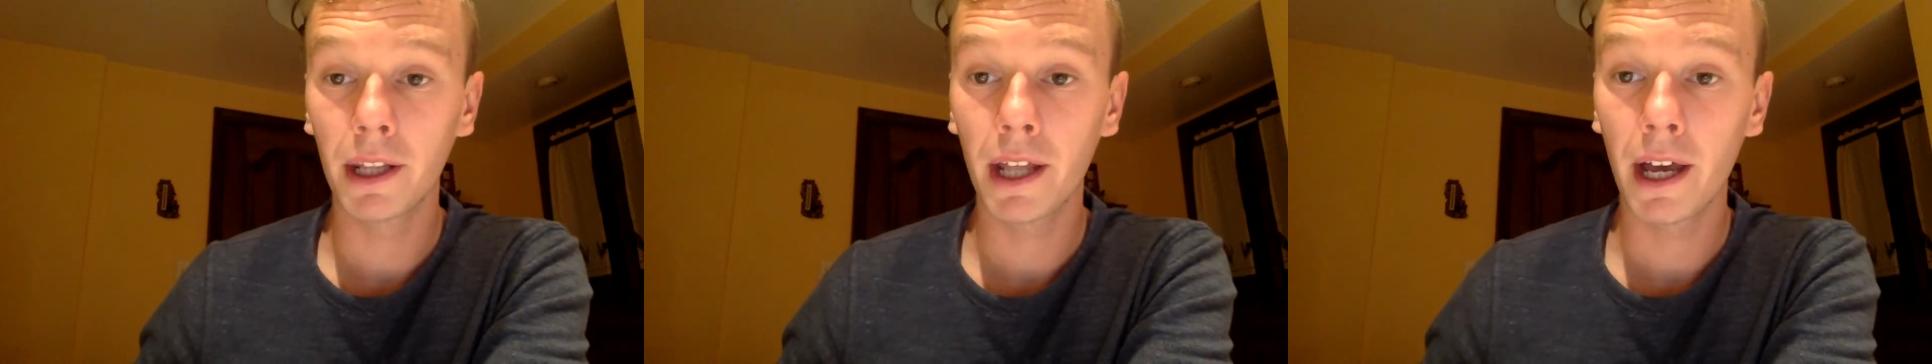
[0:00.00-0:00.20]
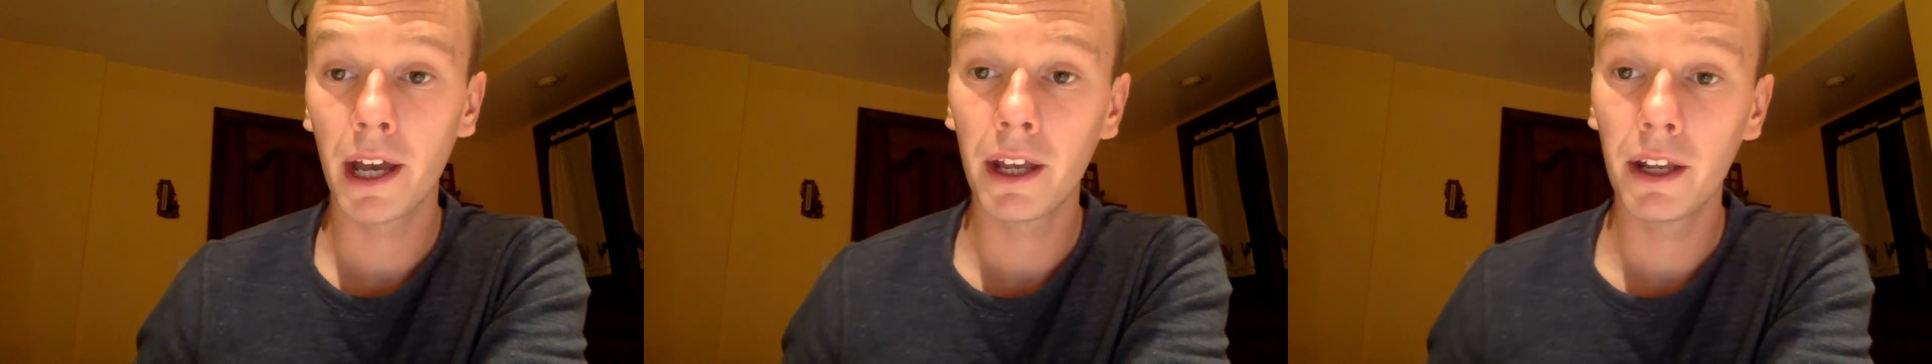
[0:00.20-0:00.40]

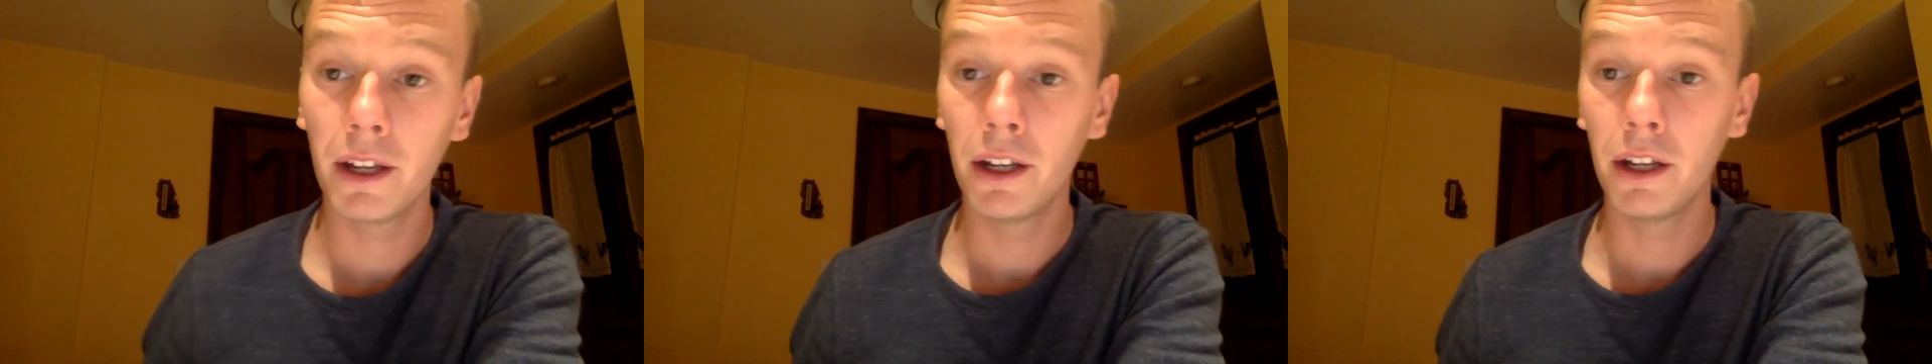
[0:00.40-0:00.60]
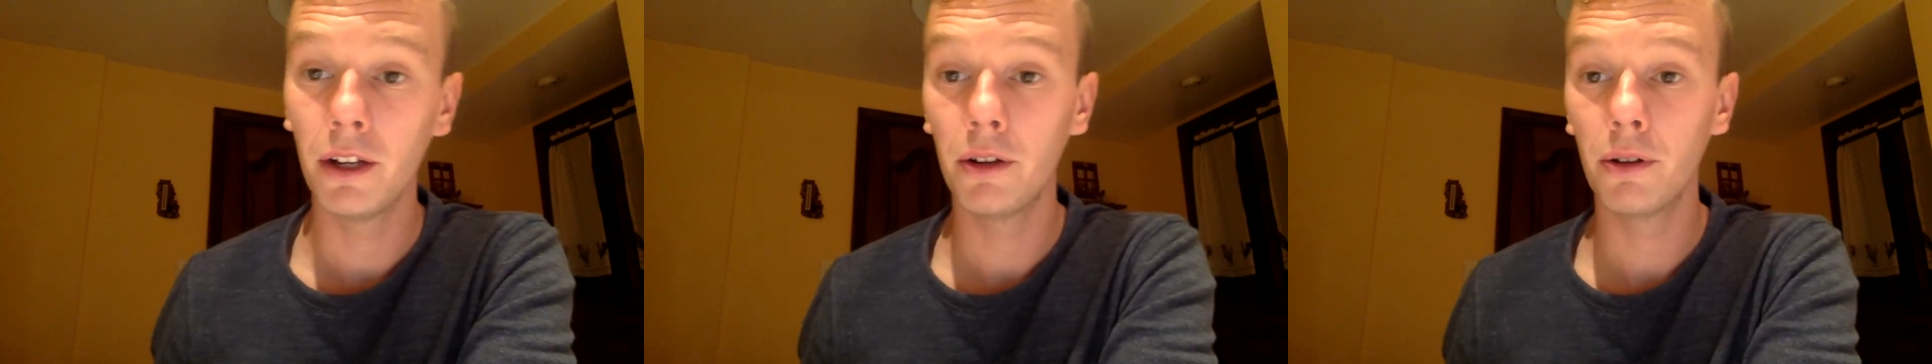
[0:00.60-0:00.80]
that
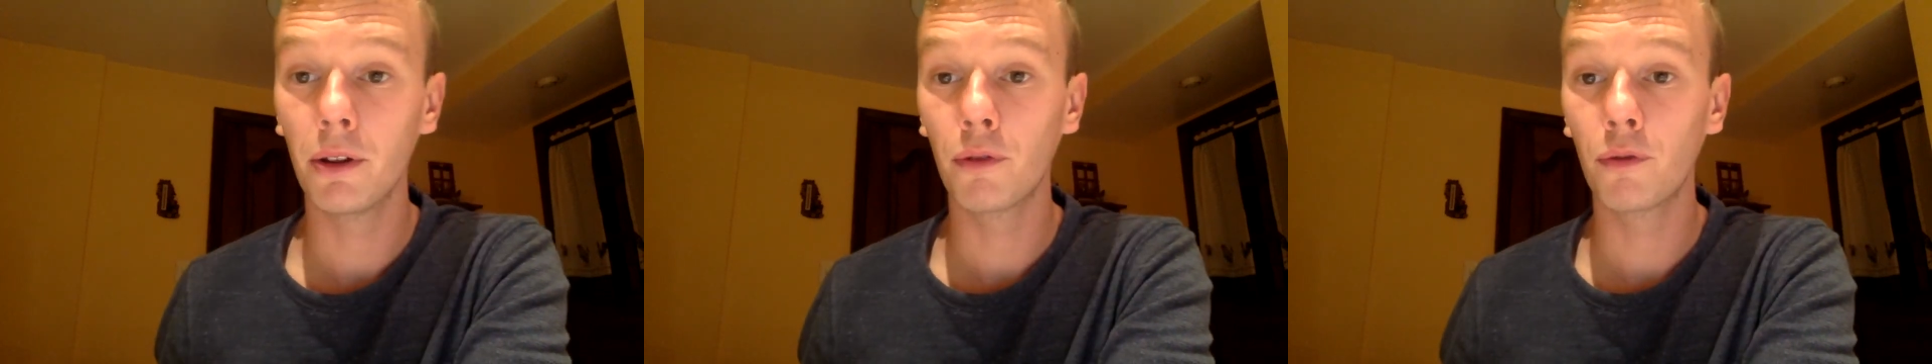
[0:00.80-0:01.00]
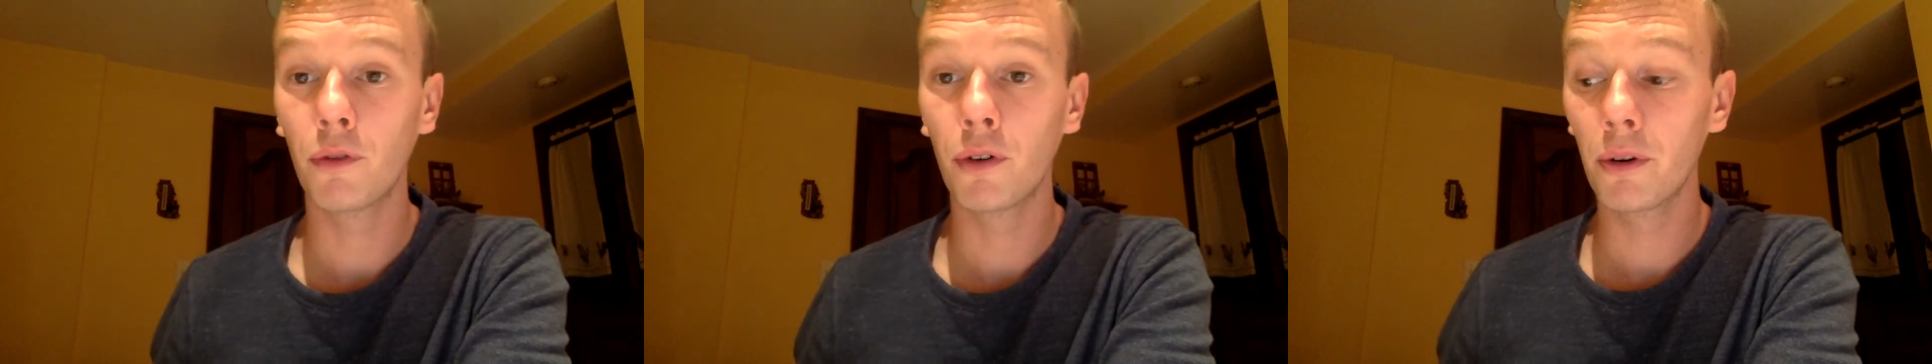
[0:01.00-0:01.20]
into
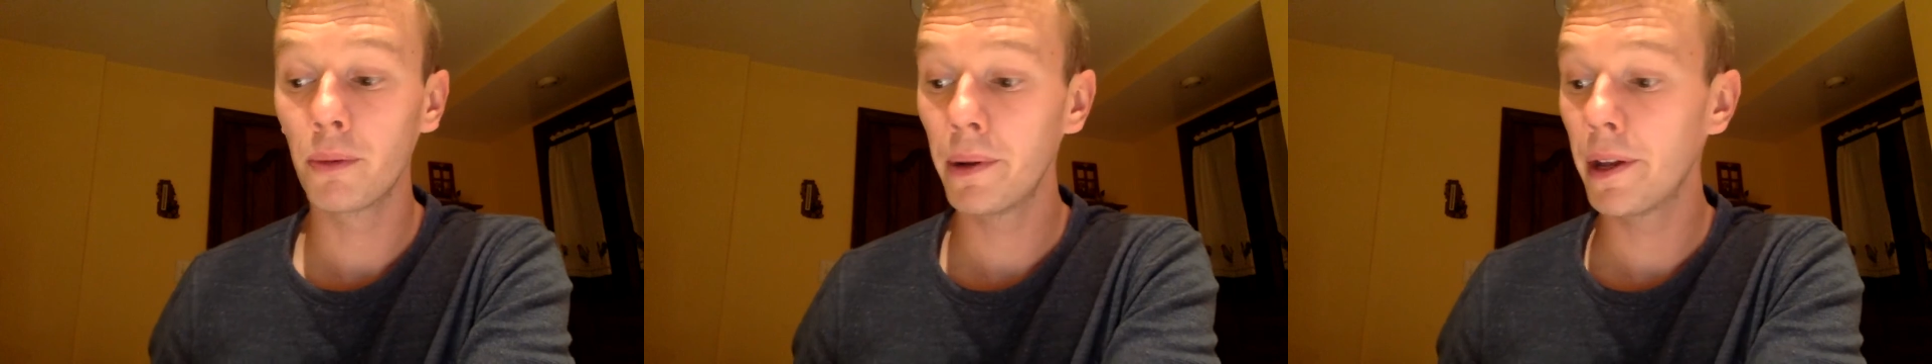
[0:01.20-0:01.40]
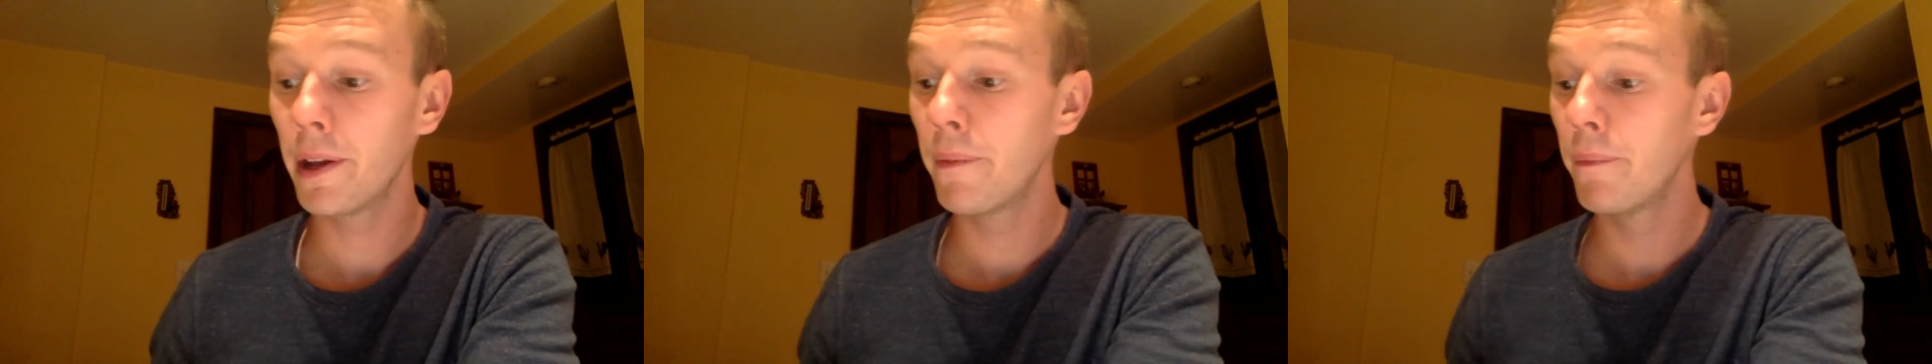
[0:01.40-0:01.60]
the
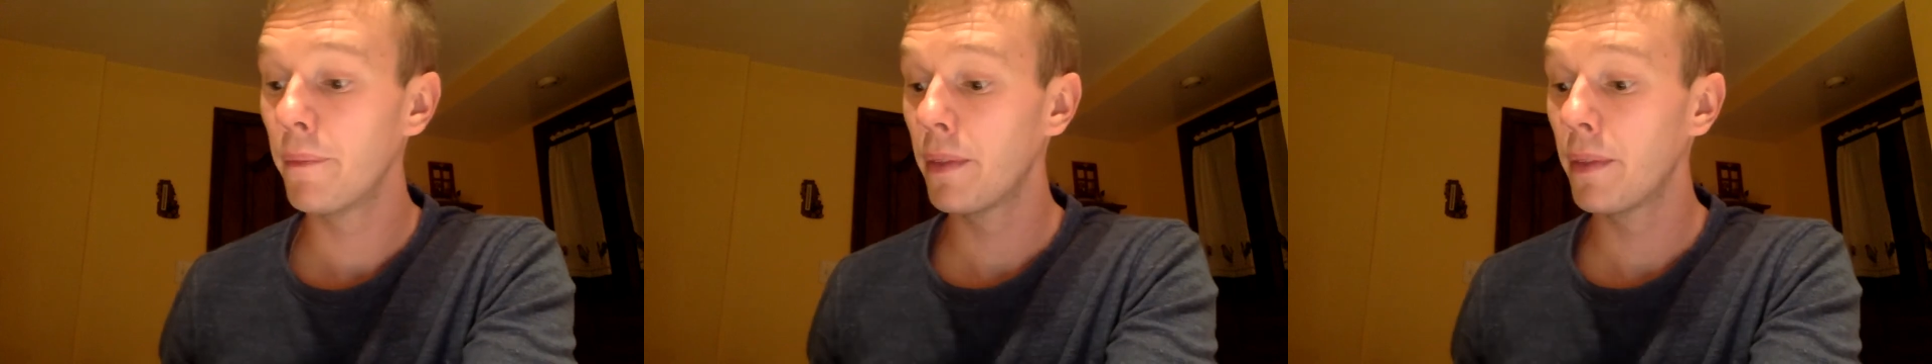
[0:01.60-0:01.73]
formula.